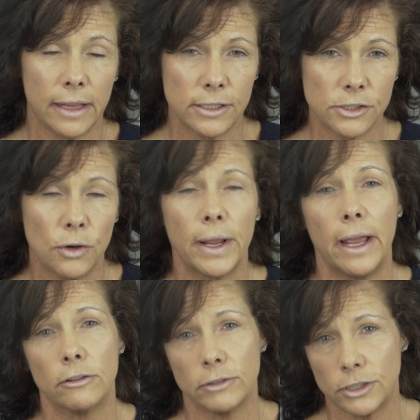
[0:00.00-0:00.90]
that it's
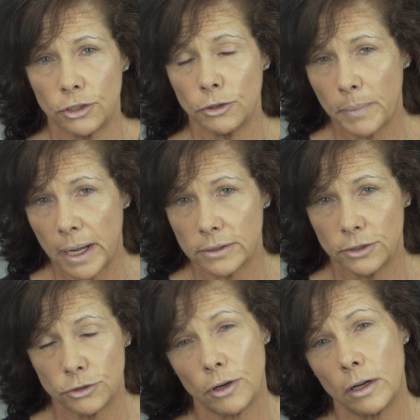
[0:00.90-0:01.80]
okay to return back to
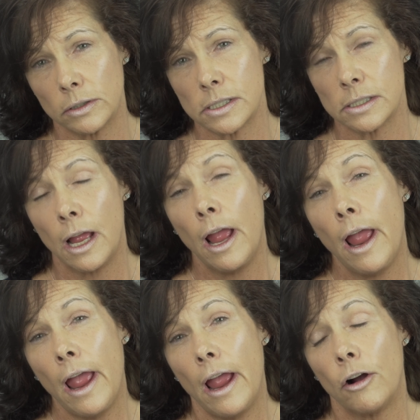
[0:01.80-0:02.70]
the drugs
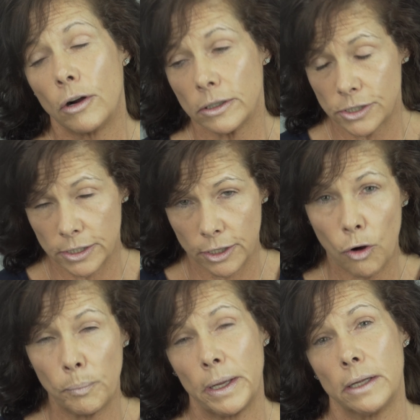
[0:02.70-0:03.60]
or to the
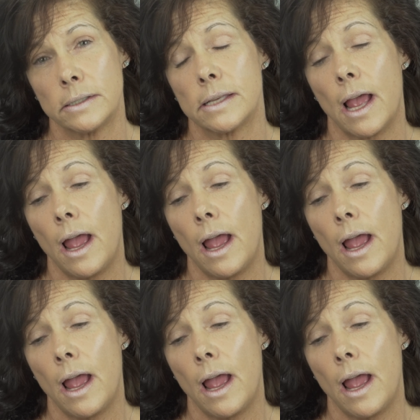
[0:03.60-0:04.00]
opiates,